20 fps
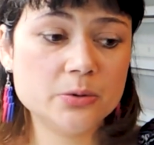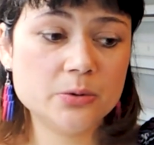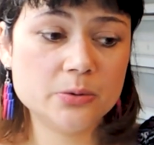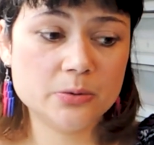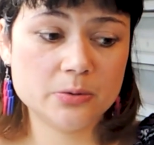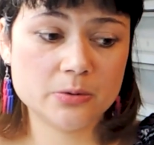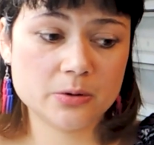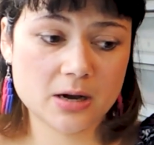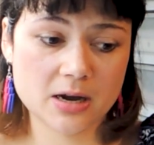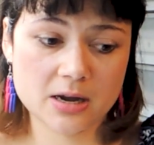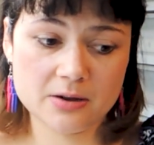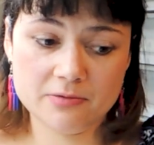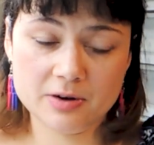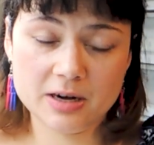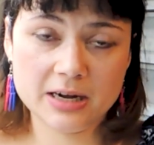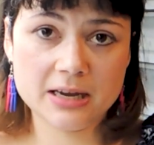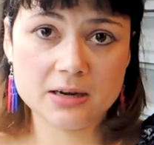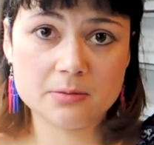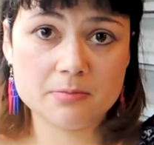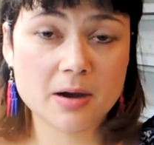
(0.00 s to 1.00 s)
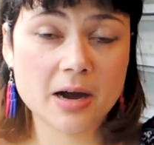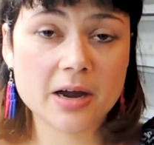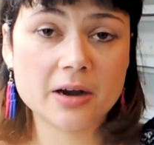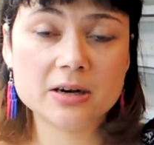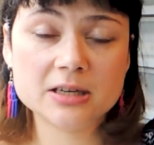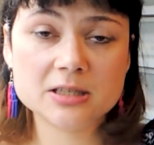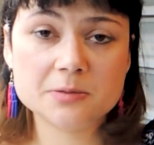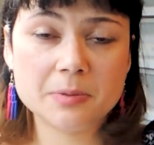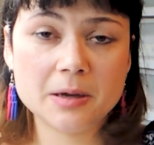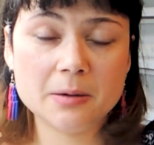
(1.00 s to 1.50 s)
who I really
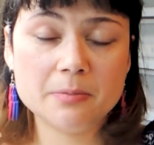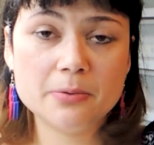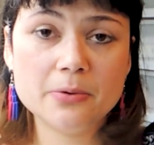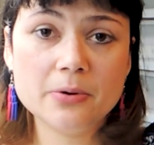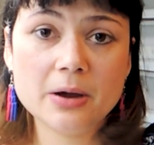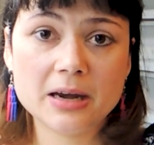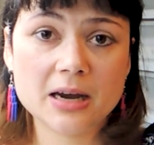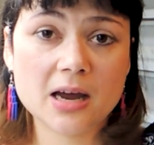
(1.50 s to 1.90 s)
admire as people,